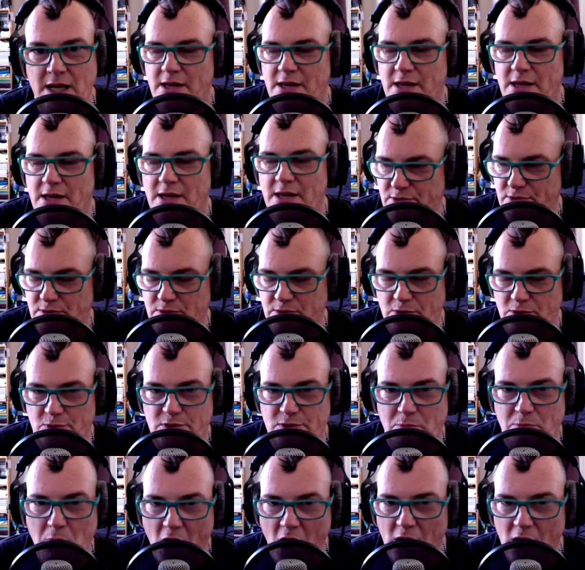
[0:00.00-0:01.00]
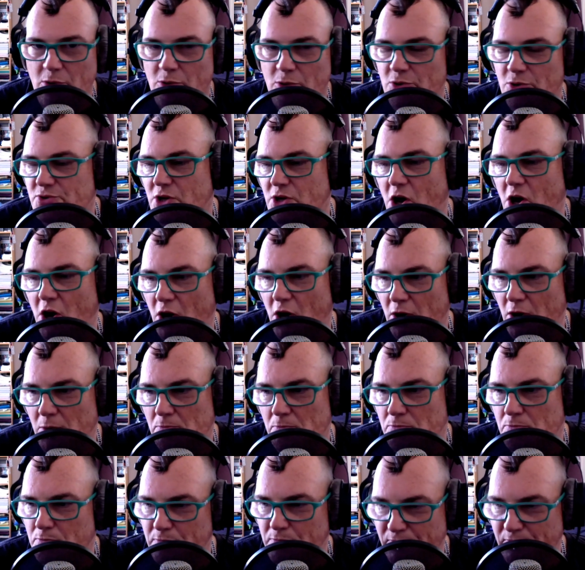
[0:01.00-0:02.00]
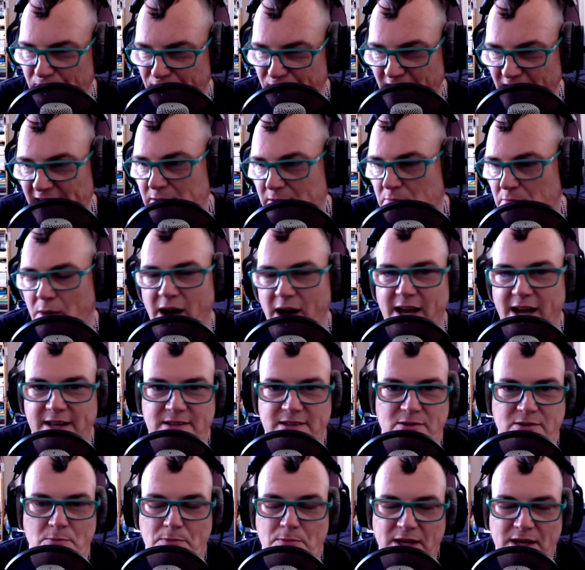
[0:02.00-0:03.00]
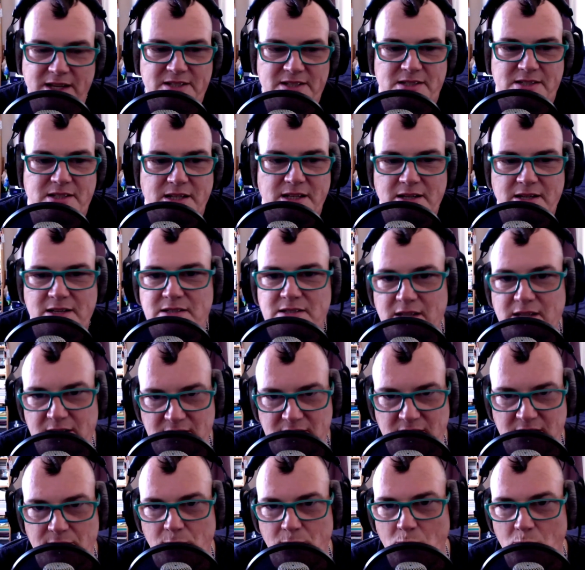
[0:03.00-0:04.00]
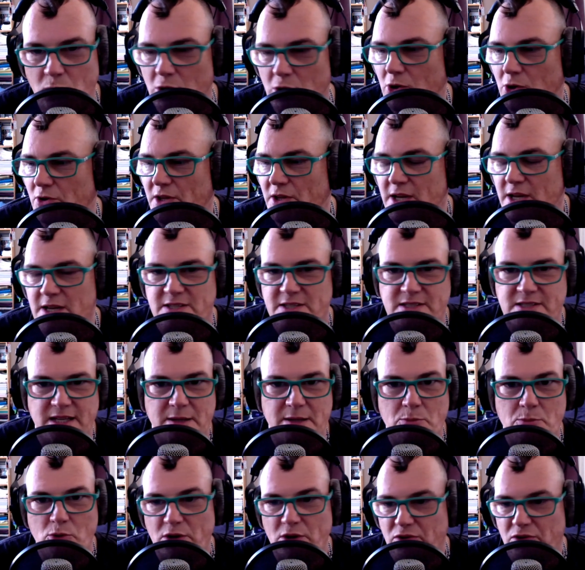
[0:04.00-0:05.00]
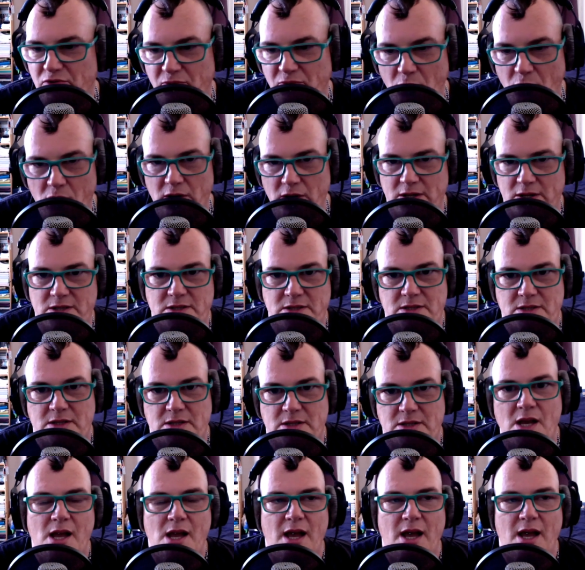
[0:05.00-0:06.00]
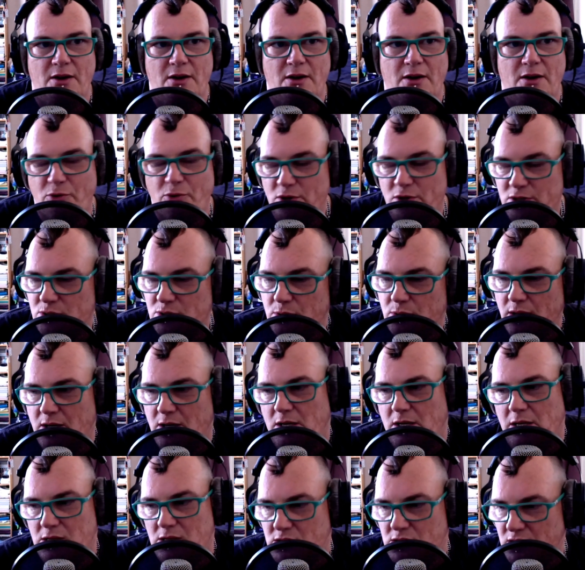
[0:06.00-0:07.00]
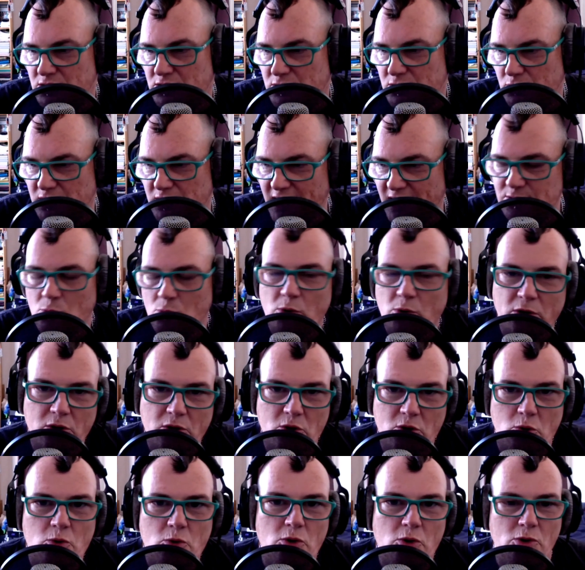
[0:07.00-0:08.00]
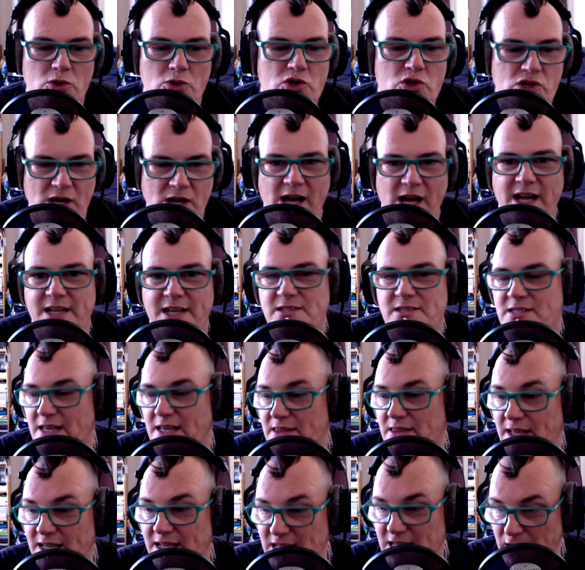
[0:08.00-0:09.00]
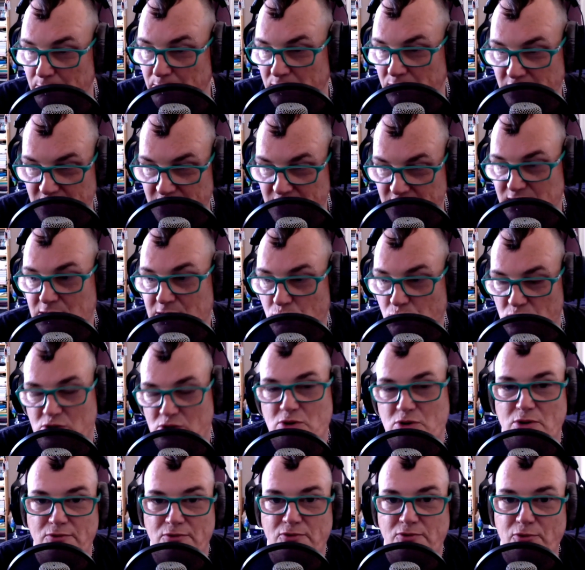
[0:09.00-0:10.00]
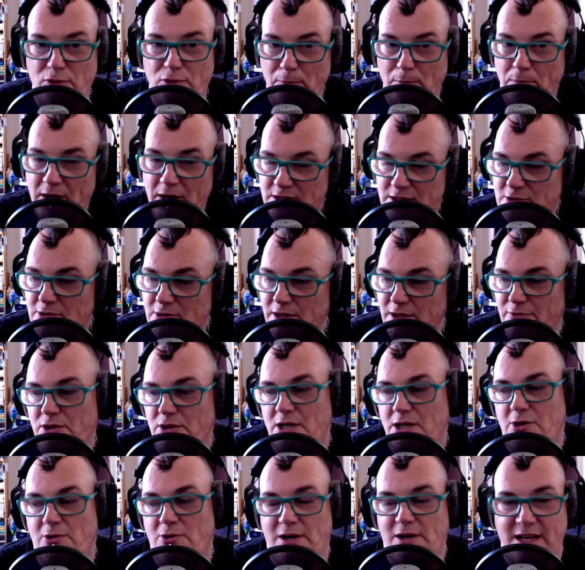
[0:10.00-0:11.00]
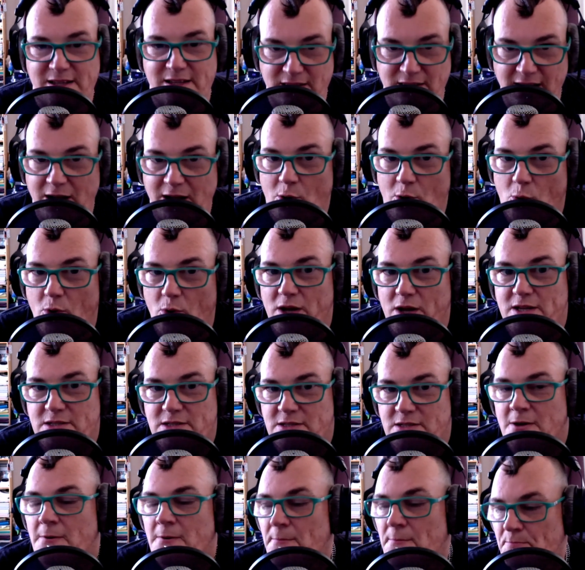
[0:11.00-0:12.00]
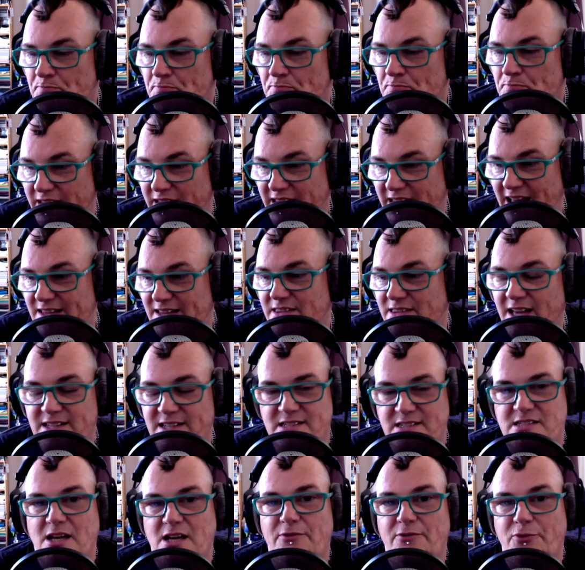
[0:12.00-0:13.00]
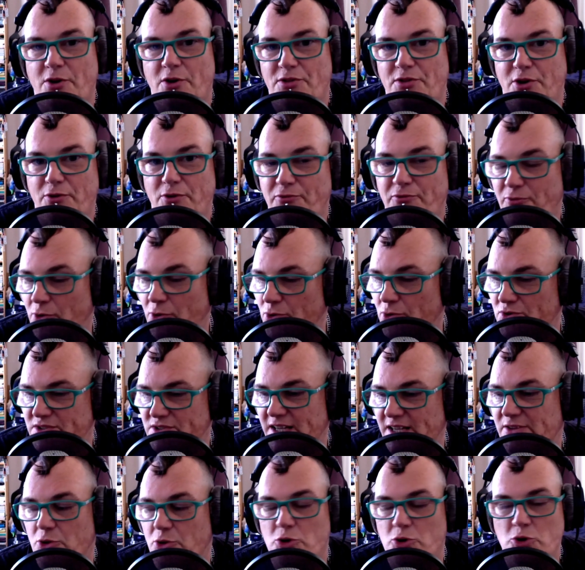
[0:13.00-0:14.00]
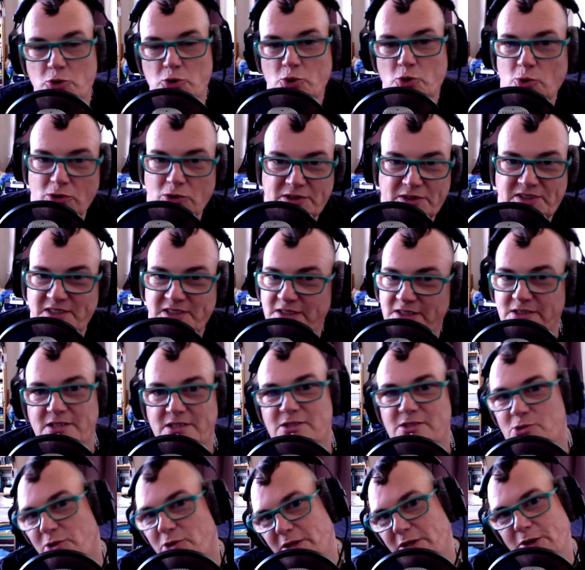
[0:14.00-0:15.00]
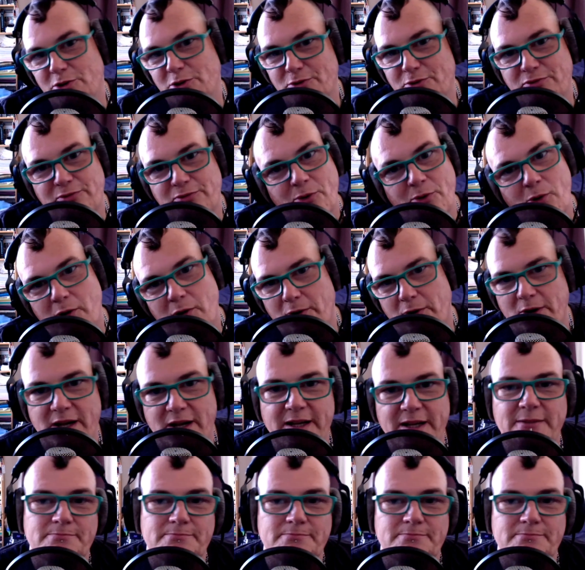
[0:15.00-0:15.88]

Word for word: Those, those models are fed by the biggest data sets in the world. Same with voice. Uh, voice recognition. So that's where Google shines, and they keep this reserved for the Pixel every year. Like they always get that stuff on there first. Like the new Google Assistant is only on the four, right?